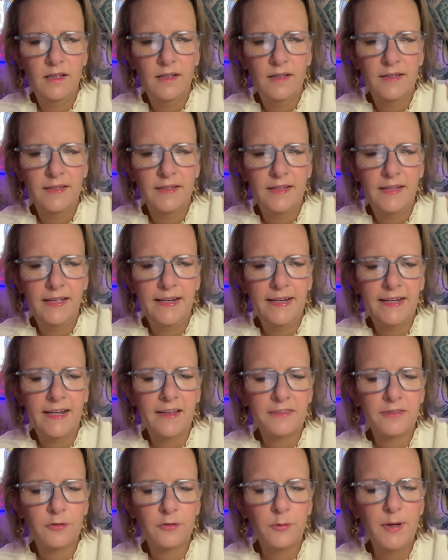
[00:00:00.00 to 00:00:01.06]
and it got
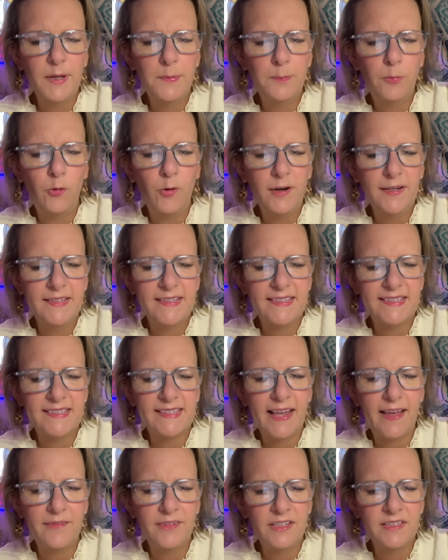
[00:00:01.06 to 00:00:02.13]

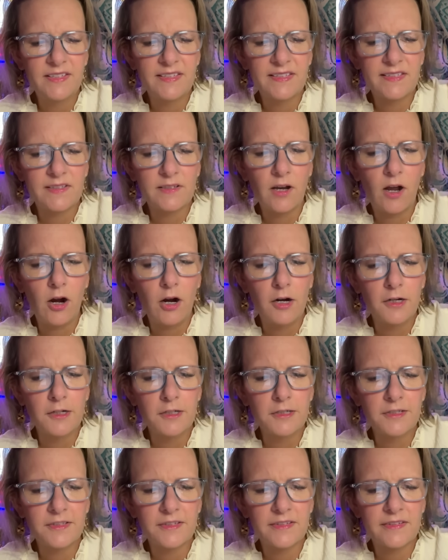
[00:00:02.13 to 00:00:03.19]
3.7
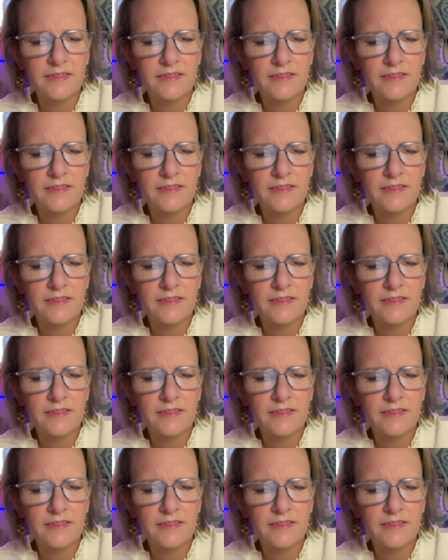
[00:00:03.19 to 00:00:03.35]
stars.